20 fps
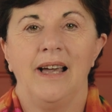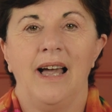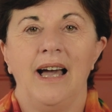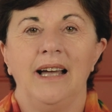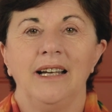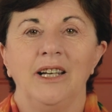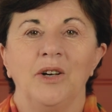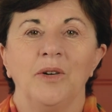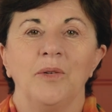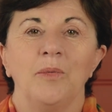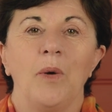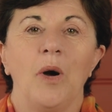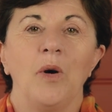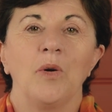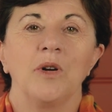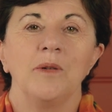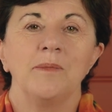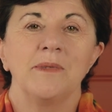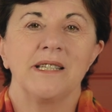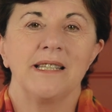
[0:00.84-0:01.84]
Hello and
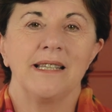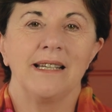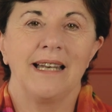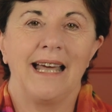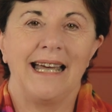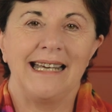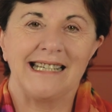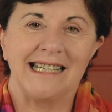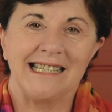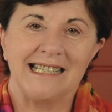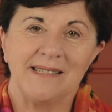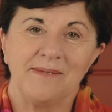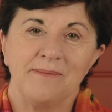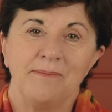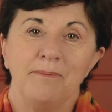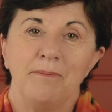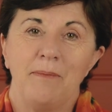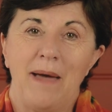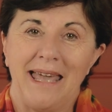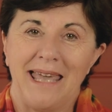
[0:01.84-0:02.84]
welcome to the
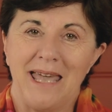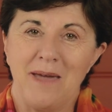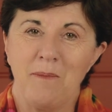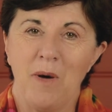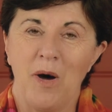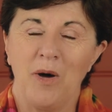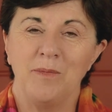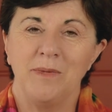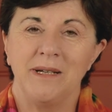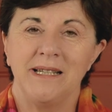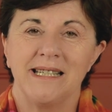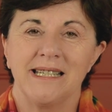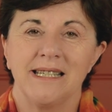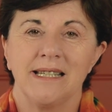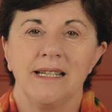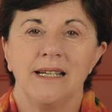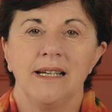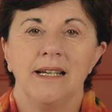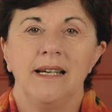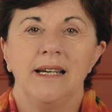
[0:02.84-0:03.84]
latest Maggie Moment.